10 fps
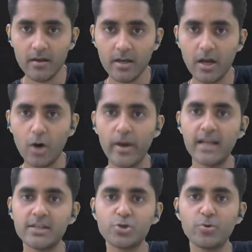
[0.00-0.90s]
Now
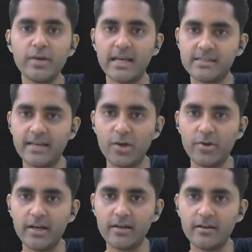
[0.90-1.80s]
L2 is SI
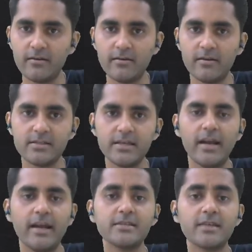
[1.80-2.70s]
unit. See,
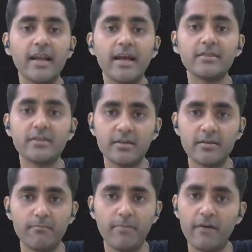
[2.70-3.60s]
it is length
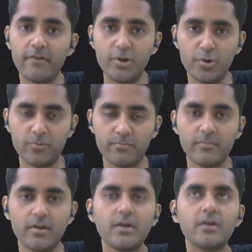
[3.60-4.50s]
power 2.
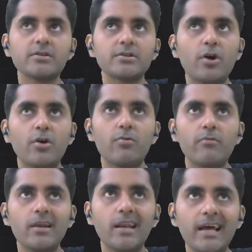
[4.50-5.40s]
Now
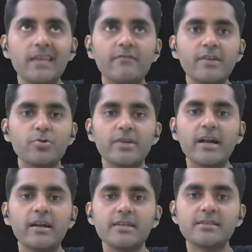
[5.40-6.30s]
length, we know that
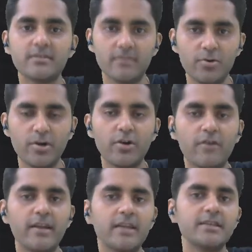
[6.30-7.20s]
it is unit
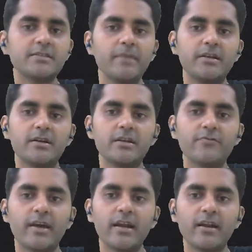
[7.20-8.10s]
of length is meter, so
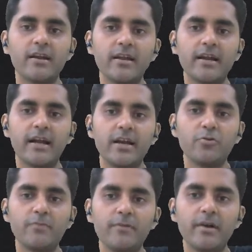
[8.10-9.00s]
we can clearly write it
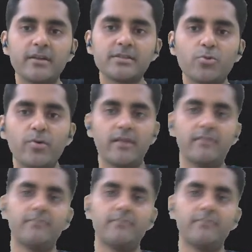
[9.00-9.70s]
to be meter square.